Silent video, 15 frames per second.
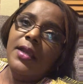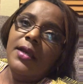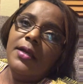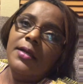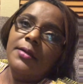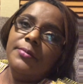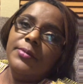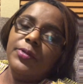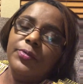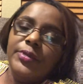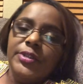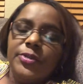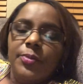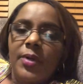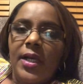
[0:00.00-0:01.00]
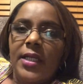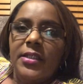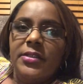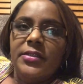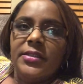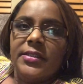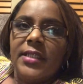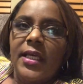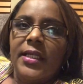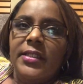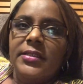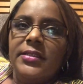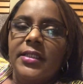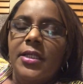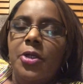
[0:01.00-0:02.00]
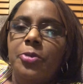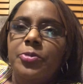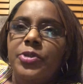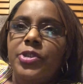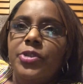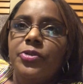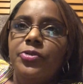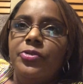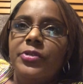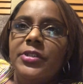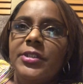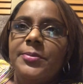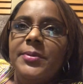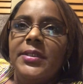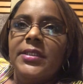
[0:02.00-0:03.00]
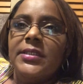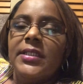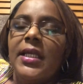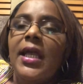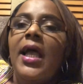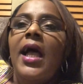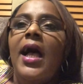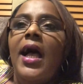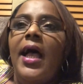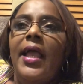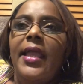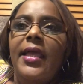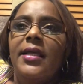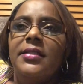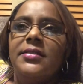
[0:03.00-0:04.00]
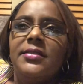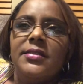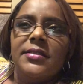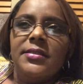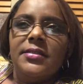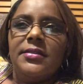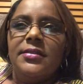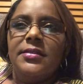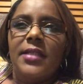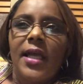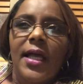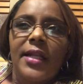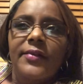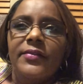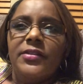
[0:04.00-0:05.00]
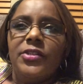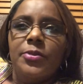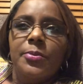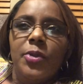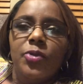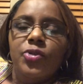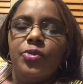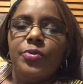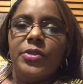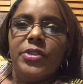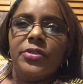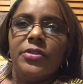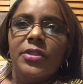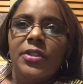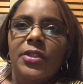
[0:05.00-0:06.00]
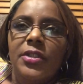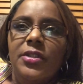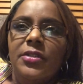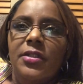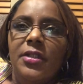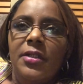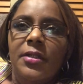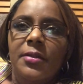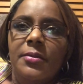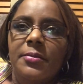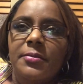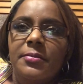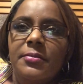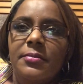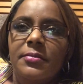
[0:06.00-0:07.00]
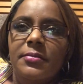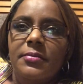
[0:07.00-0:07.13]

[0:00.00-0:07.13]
The reason why I decided to help children is because I had kind of a tumultuous um,